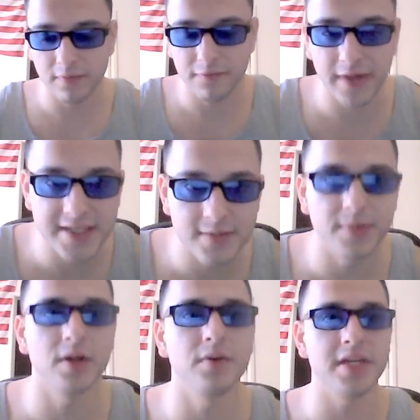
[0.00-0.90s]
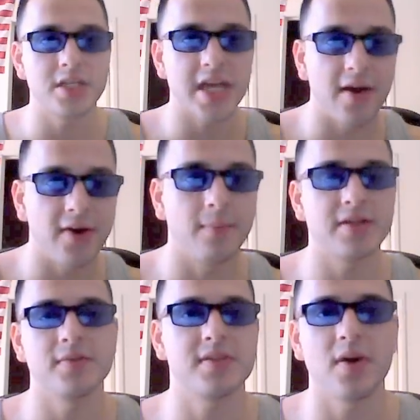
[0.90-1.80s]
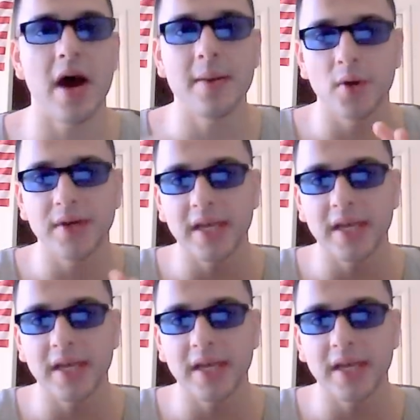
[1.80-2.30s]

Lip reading: flexibility, tearing muscles. So I'm going